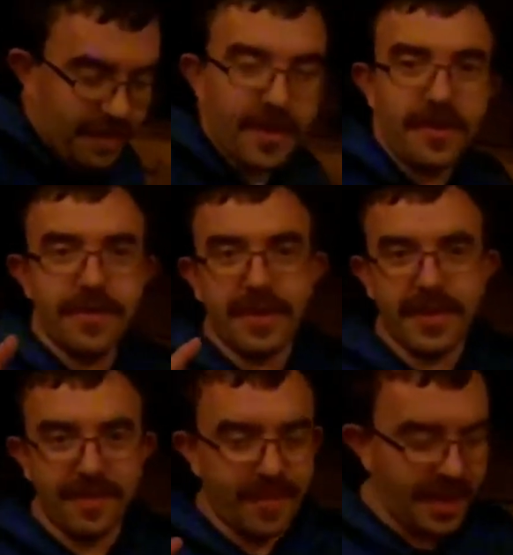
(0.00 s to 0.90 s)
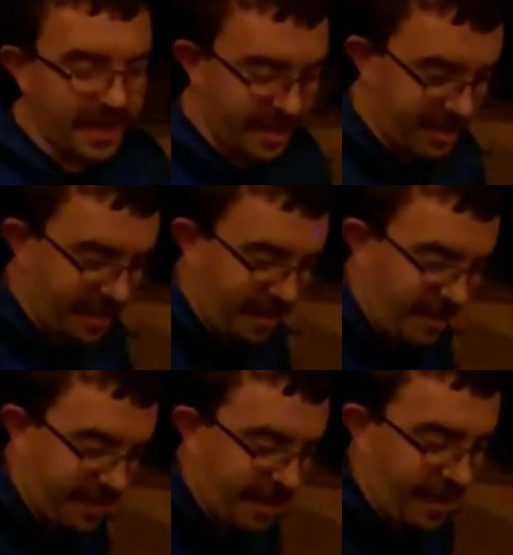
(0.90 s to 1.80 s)
do this in pieces here,
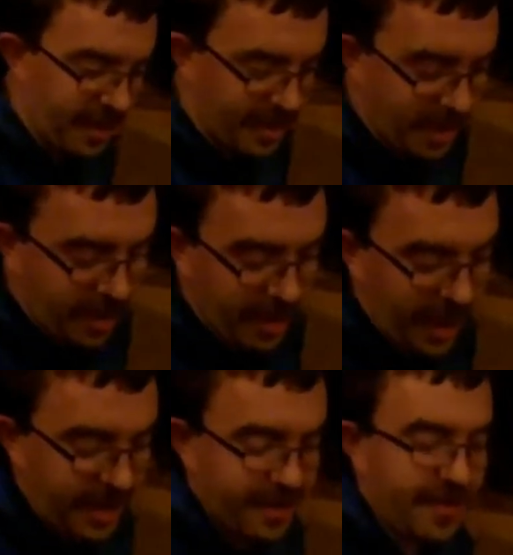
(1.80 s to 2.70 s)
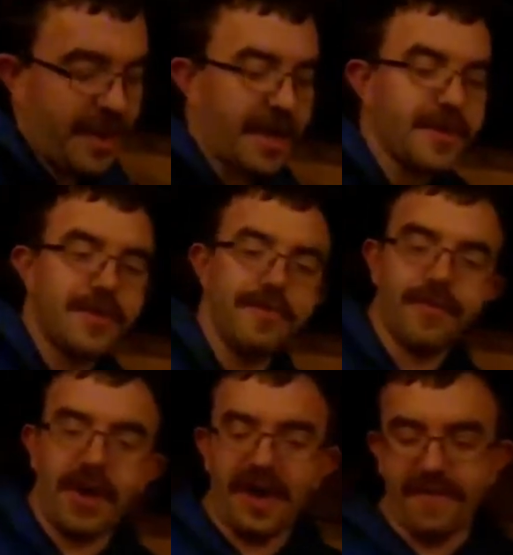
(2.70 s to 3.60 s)
I'm sorry. Okay, so the next two
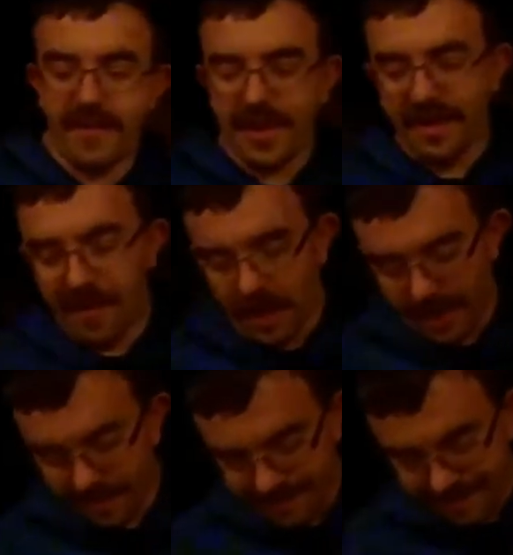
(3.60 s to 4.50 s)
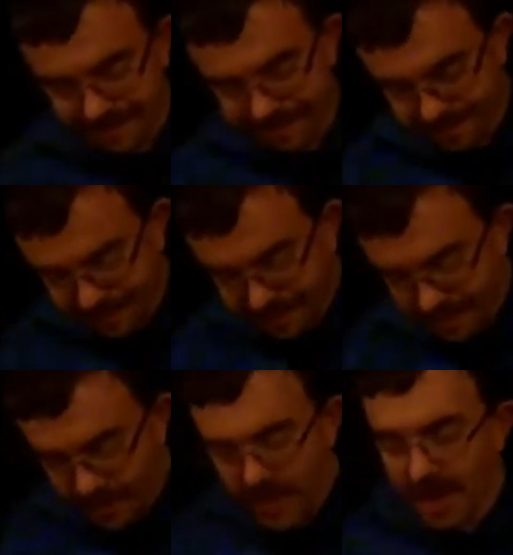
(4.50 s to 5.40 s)
drivers I bought,
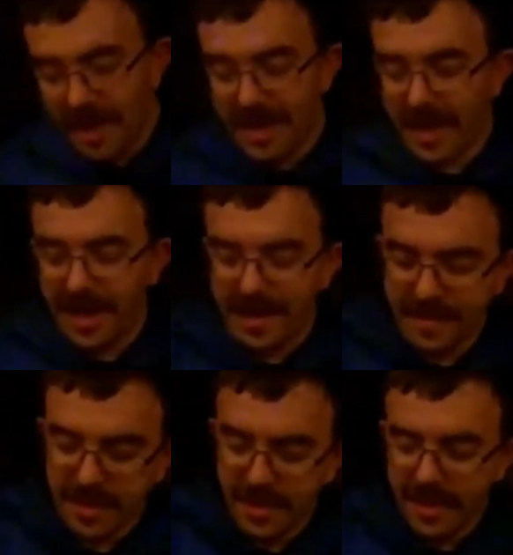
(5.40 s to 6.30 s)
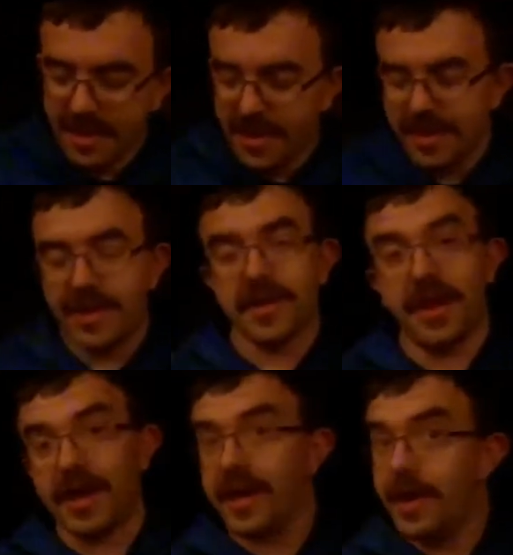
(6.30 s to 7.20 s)
again, just
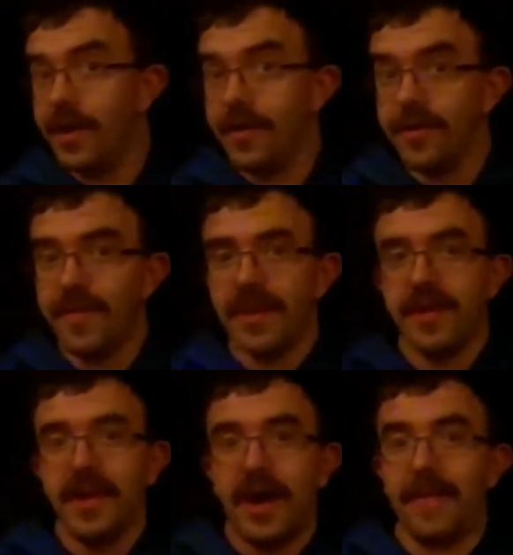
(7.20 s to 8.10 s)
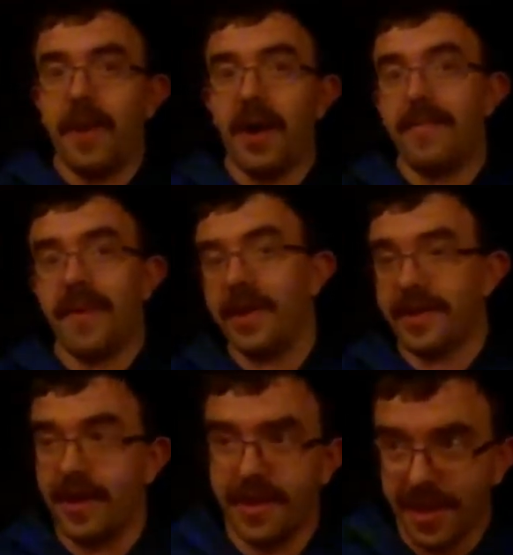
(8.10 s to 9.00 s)
like a noob, I bought based
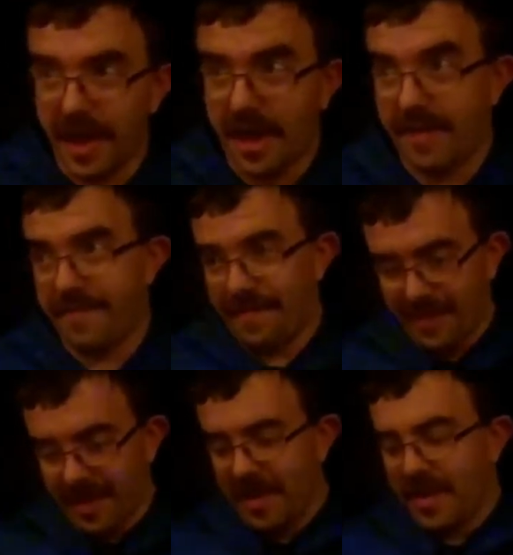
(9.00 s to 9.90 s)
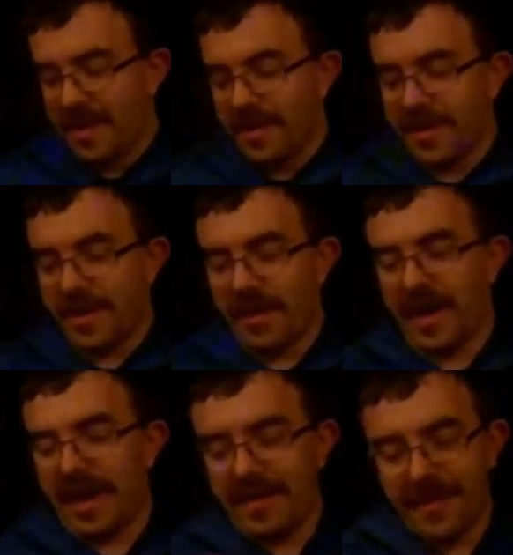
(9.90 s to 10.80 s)
on the name. So I
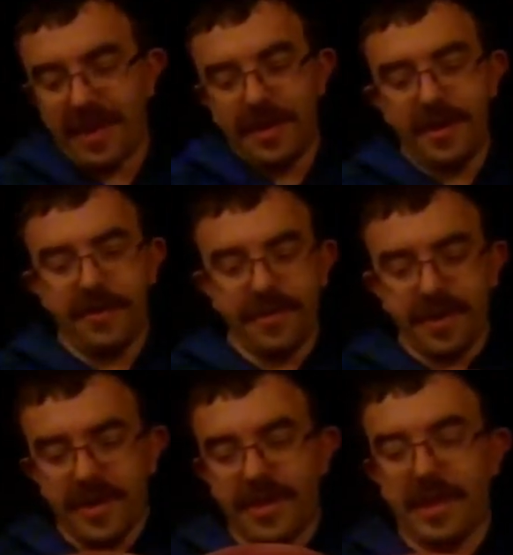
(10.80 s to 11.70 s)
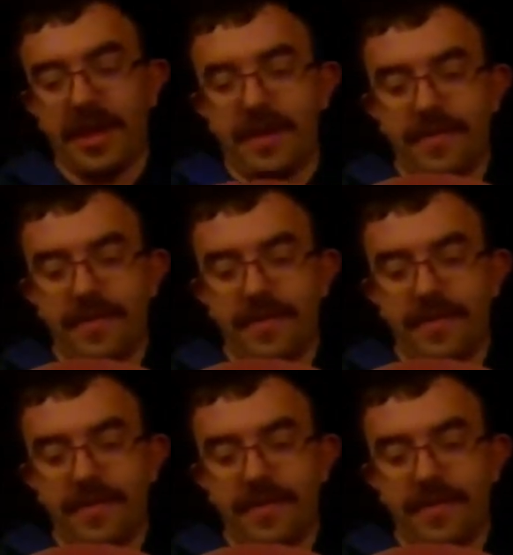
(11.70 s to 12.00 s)
got me a Newt Z.